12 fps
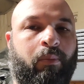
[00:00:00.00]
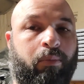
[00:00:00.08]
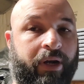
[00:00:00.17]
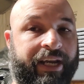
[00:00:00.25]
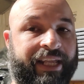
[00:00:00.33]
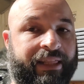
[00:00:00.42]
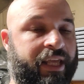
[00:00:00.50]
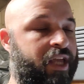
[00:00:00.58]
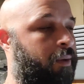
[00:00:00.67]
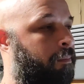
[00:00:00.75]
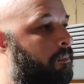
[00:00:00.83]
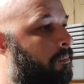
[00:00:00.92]
breeding
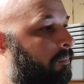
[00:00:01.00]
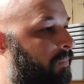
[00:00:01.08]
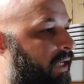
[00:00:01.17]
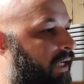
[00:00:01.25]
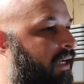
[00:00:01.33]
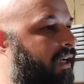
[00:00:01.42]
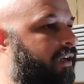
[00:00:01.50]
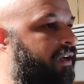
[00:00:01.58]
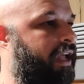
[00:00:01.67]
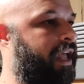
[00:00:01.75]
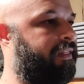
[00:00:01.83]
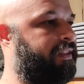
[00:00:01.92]
them
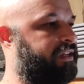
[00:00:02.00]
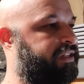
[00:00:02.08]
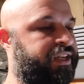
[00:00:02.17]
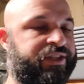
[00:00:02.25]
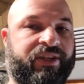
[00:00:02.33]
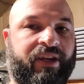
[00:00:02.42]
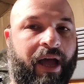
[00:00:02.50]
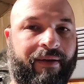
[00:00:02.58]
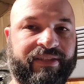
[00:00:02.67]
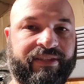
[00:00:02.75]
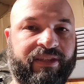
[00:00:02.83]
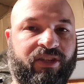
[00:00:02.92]
and the intention,
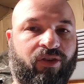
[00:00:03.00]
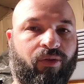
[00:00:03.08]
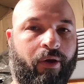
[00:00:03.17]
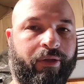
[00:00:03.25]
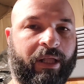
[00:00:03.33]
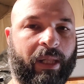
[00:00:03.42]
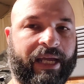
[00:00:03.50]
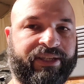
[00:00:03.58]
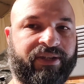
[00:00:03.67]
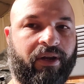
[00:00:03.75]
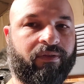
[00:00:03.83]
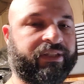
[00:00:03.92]
obviously, to grow the collection